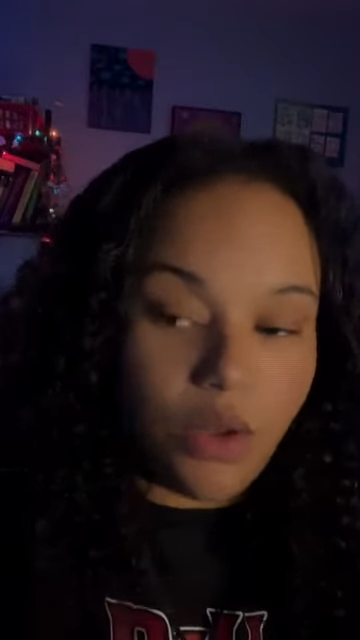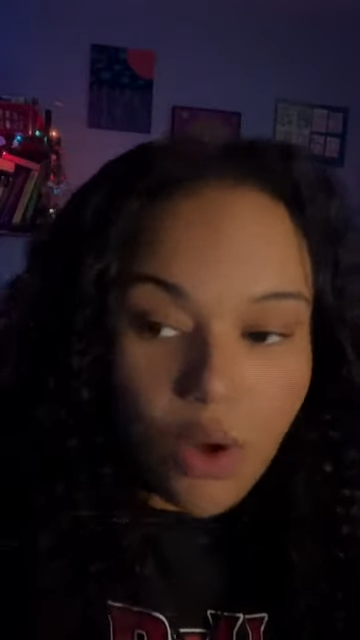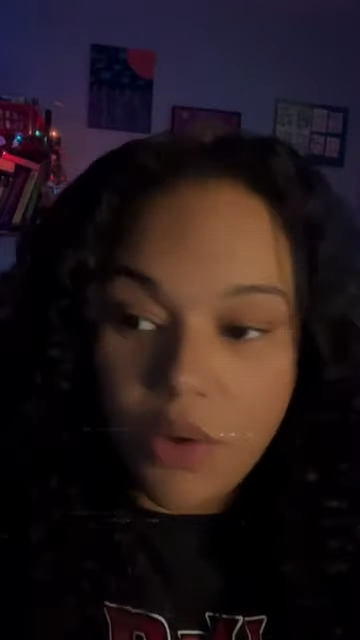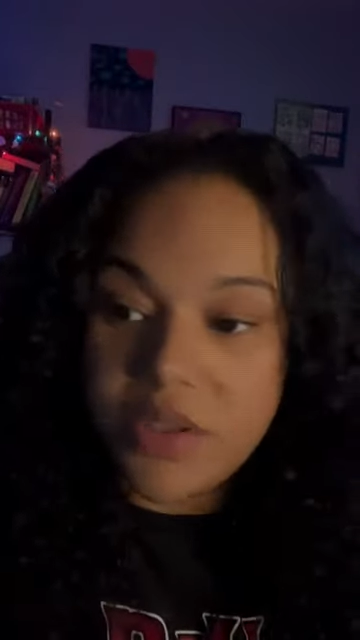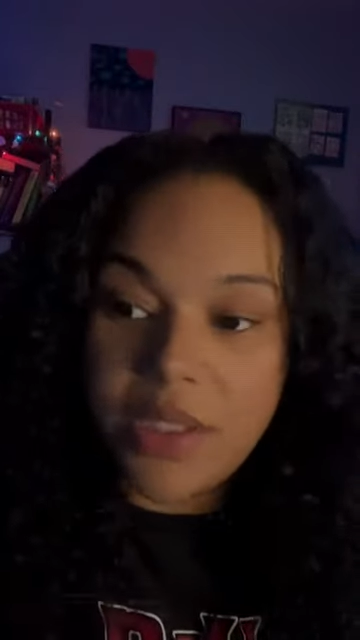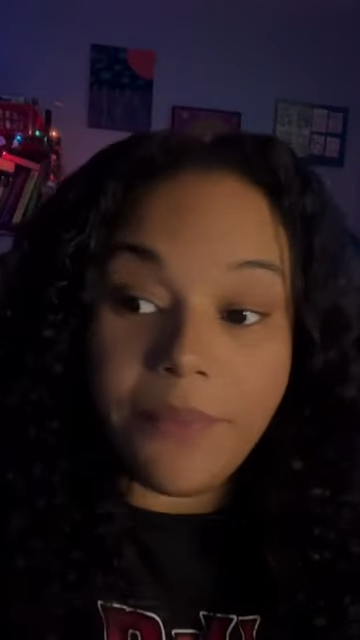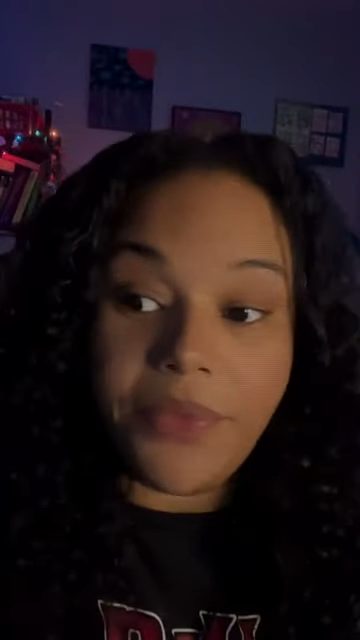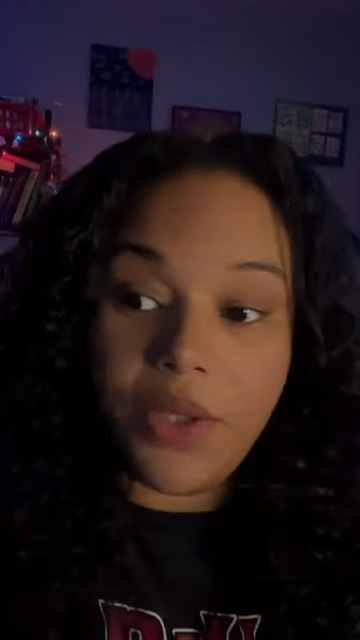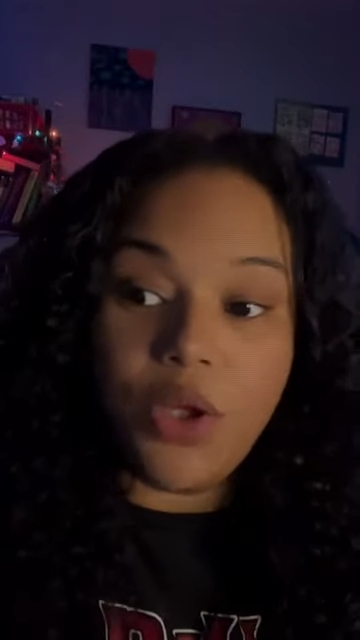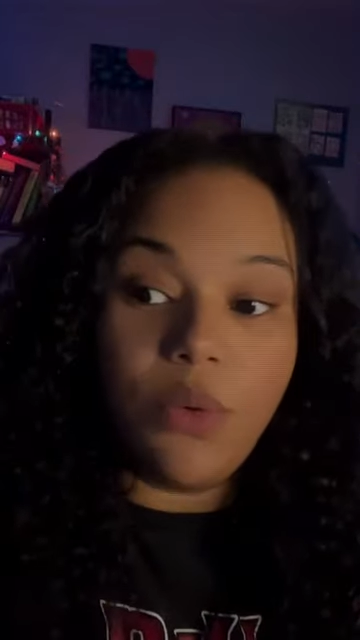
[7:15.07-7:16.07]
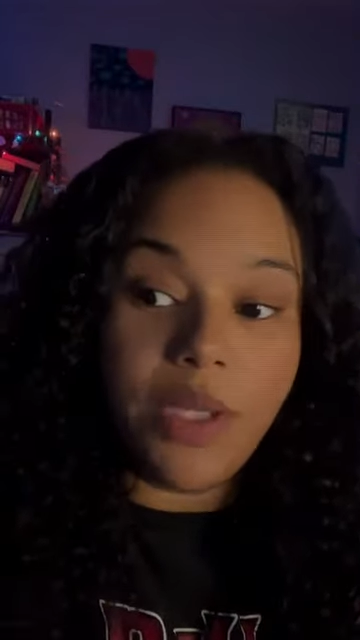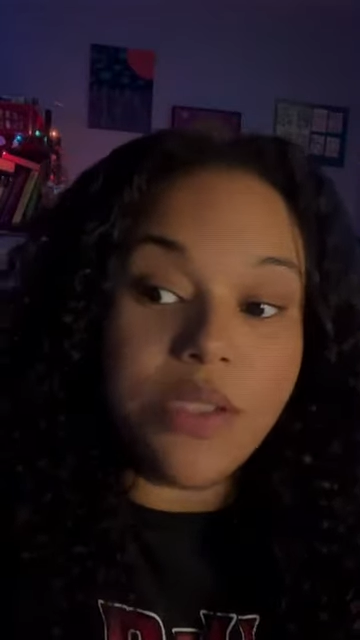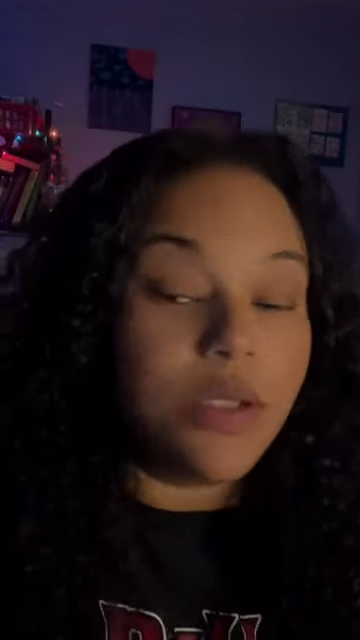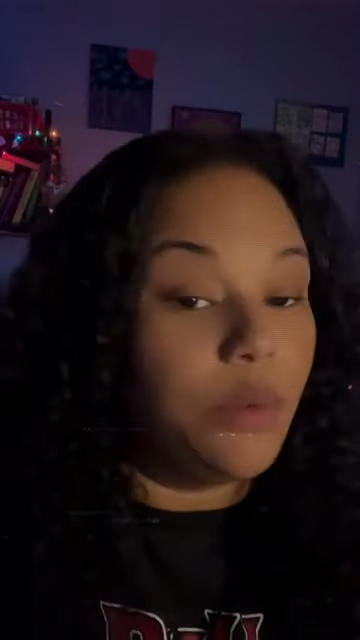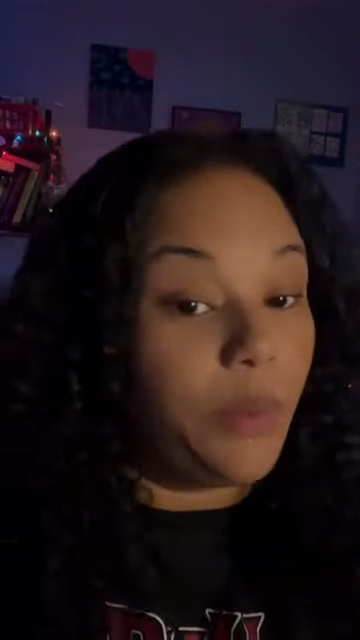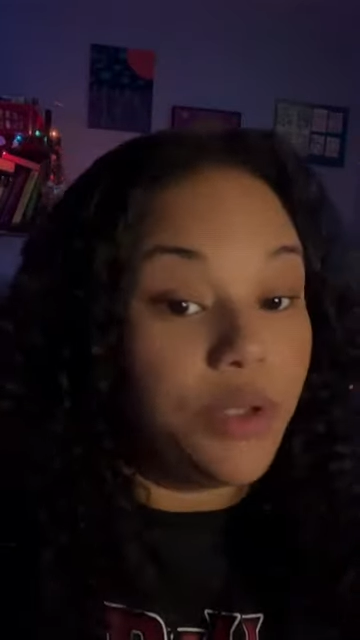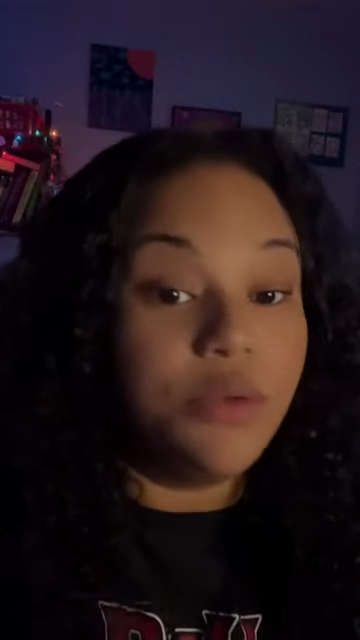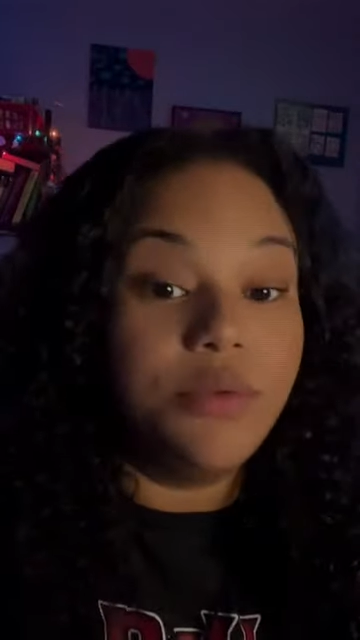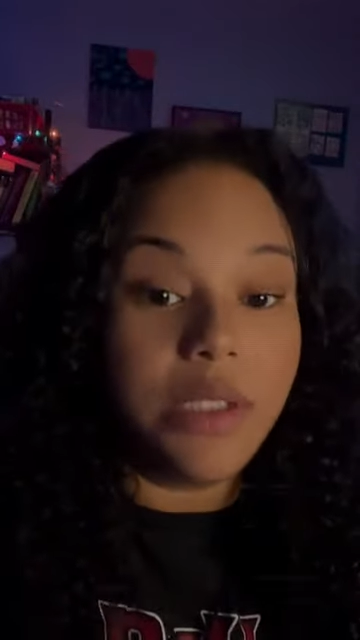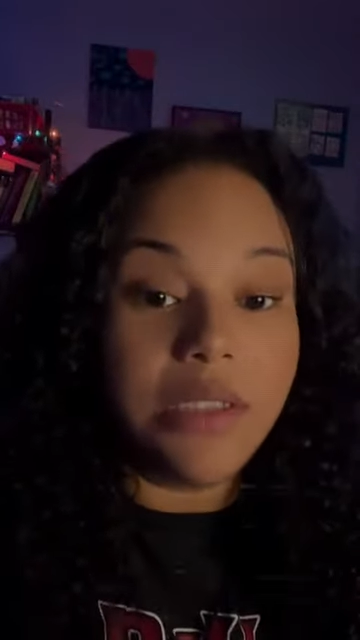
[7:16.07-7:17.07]
call something quits, or
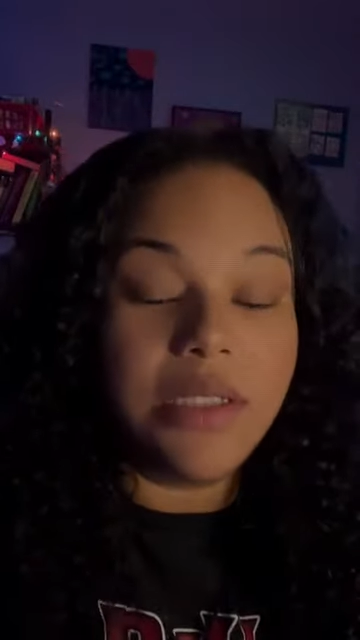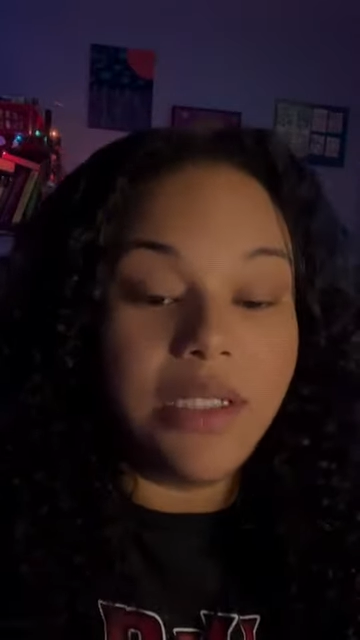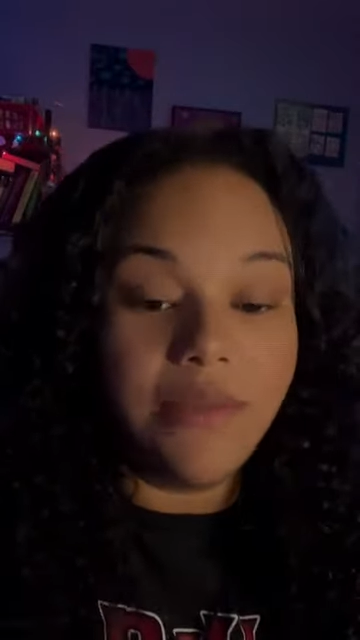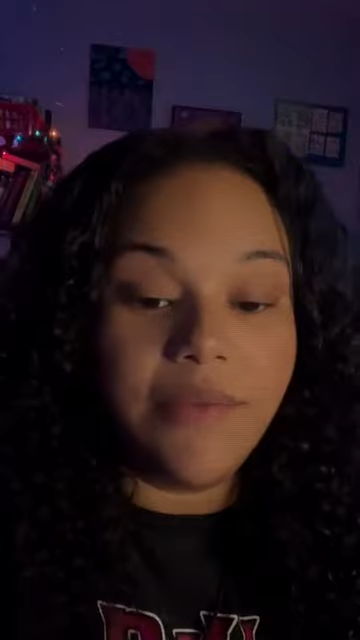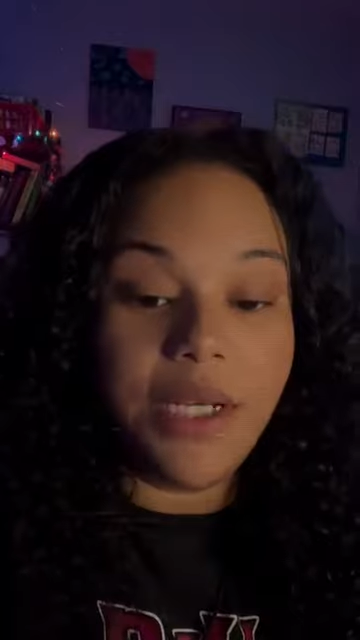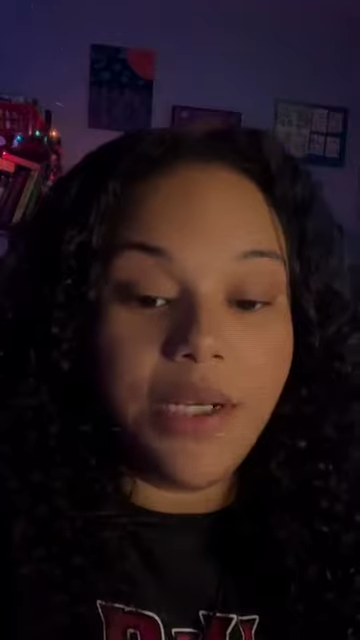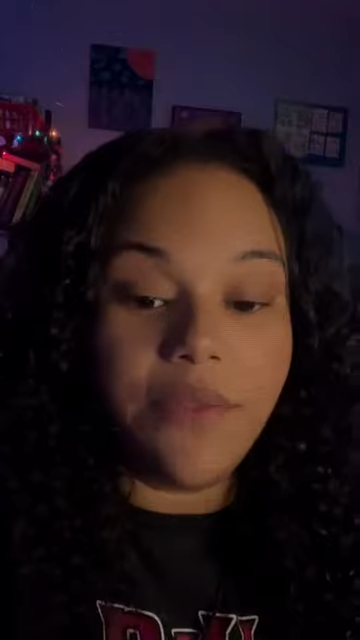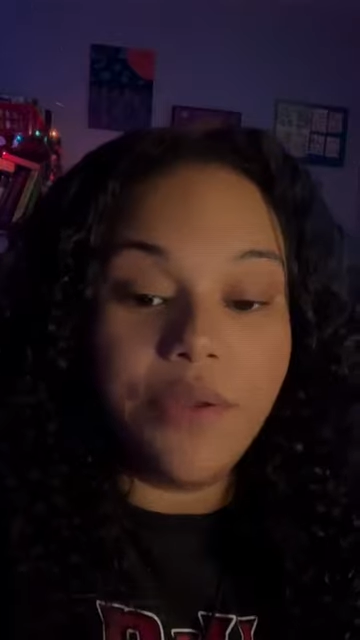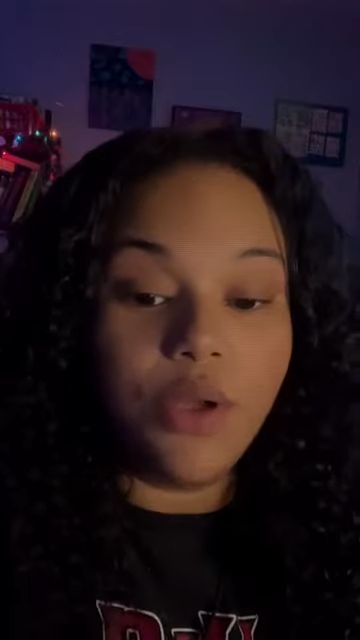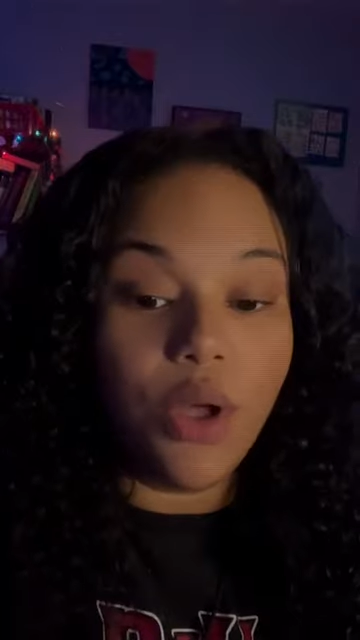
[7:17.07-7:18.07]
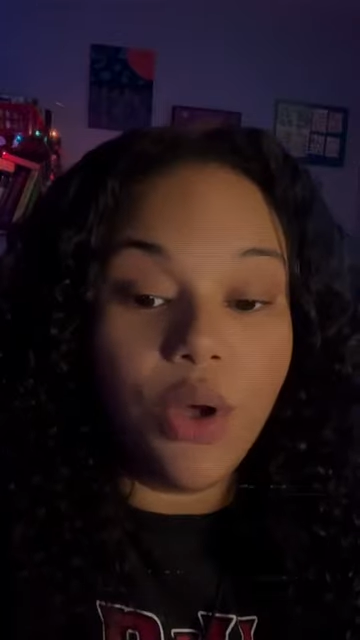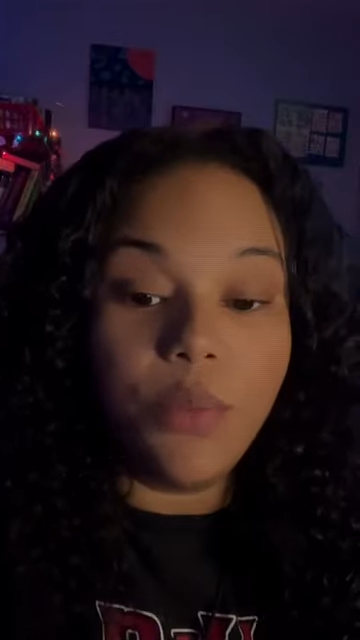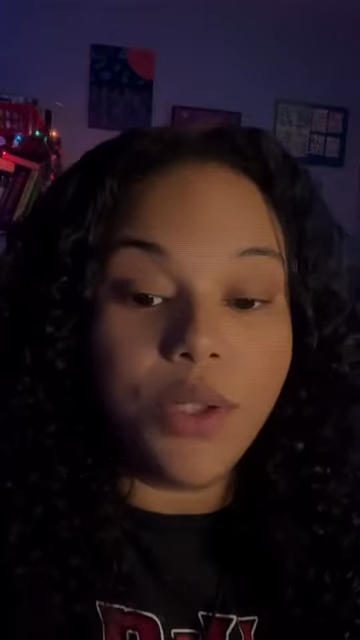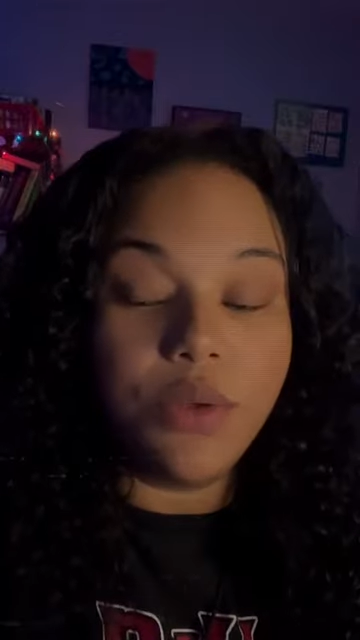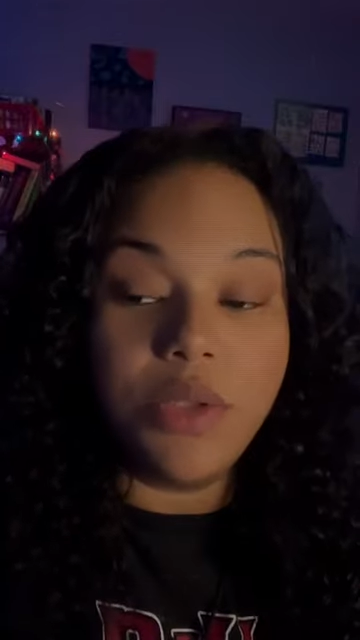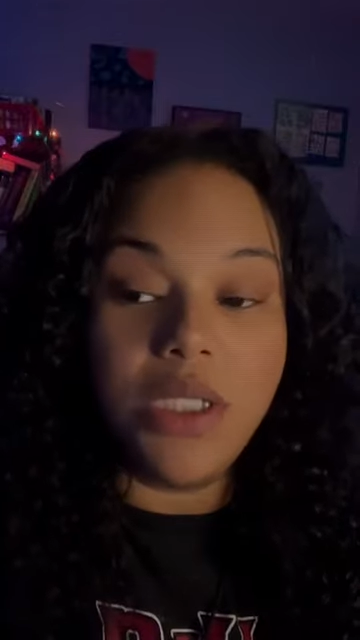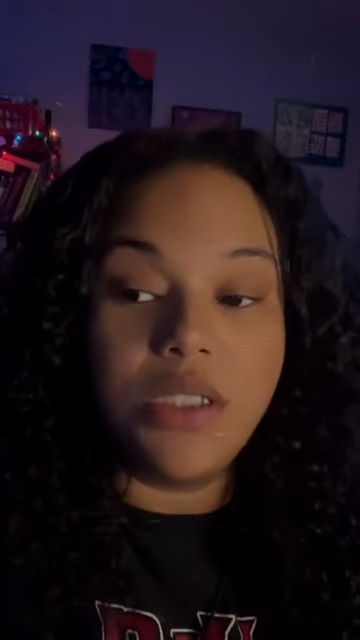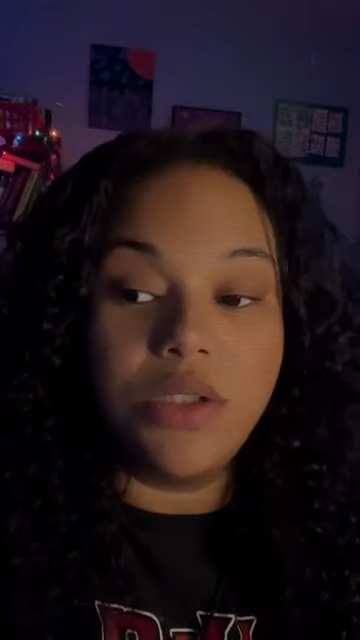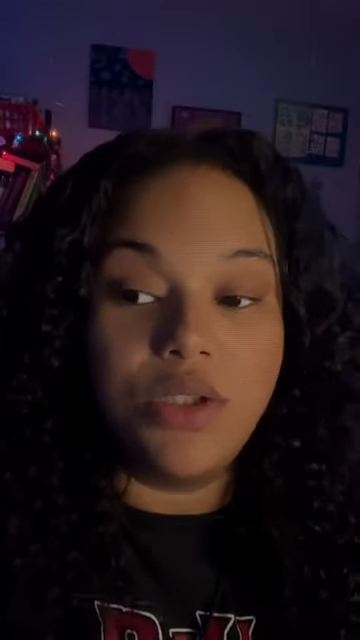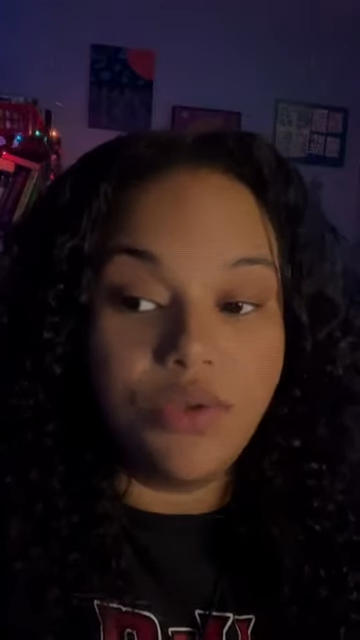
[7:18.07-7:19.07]
when you need to give it another go, when you
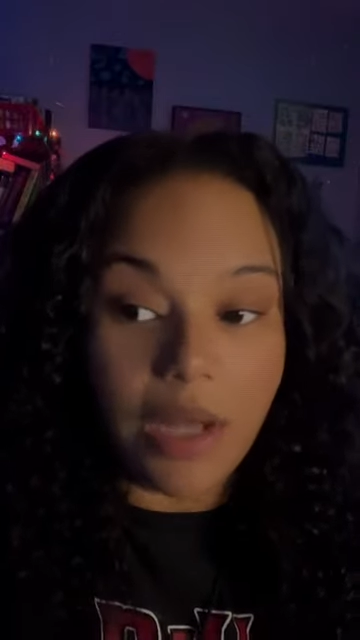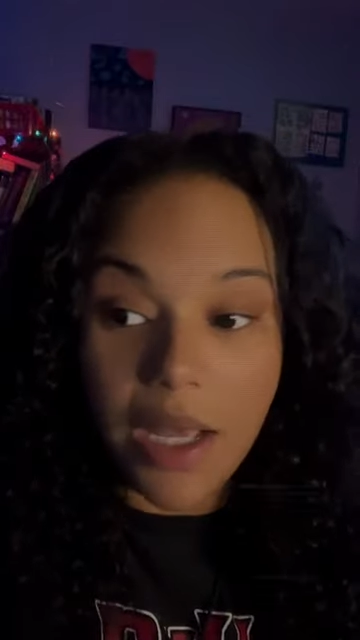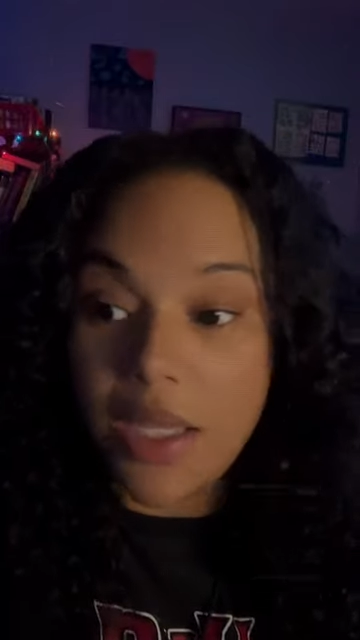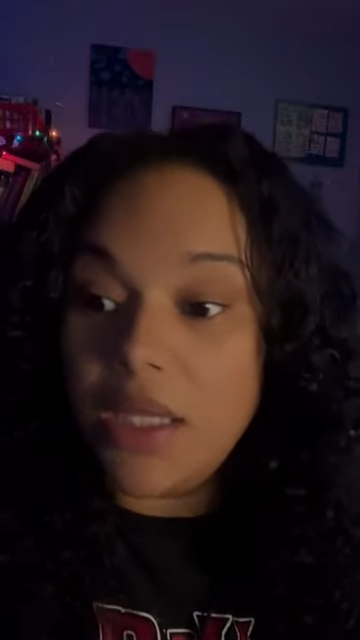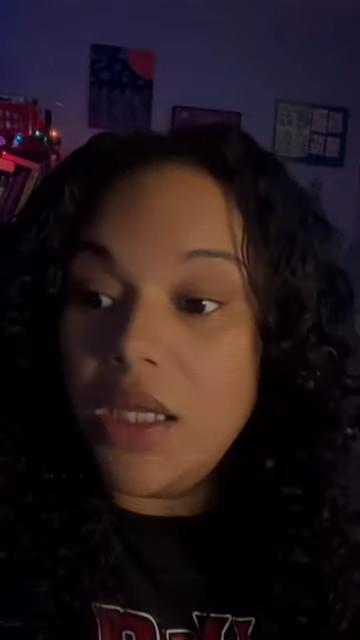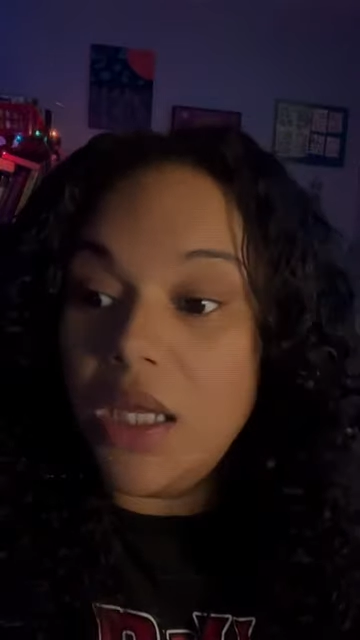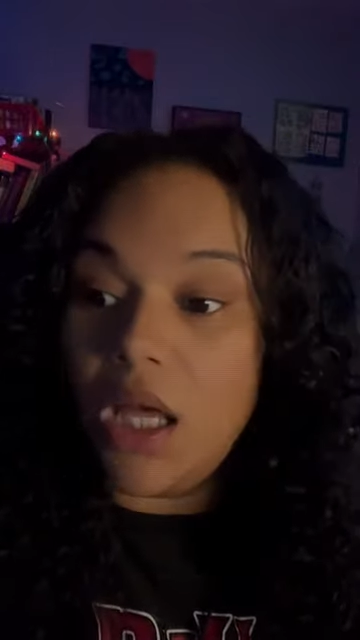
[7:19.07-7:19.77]
need to try